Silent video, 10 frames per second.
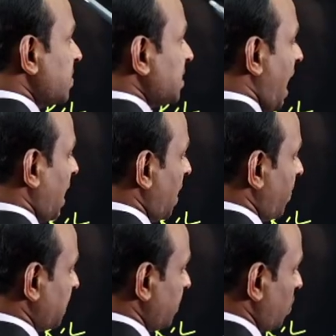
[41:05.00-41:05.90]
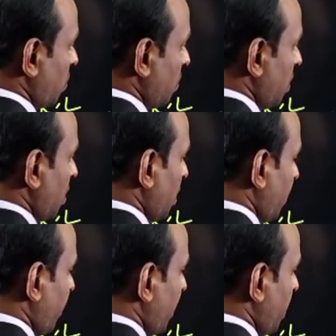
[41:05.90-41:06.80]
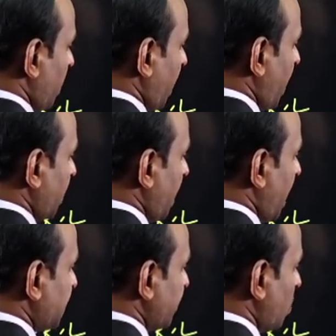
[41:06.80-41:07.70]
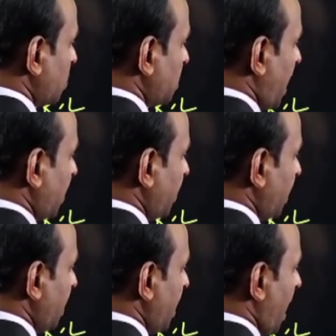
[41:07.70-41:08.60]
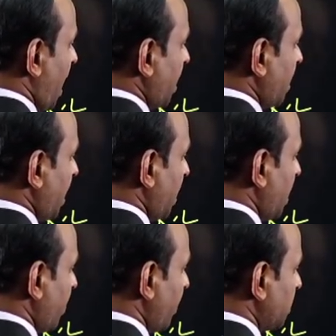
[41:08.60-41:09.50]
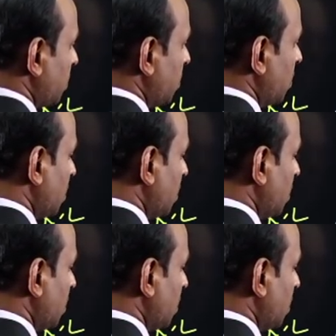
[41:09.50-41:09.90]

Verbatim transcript: means angle of asymptote. Okay, the asymptote start here or here, here means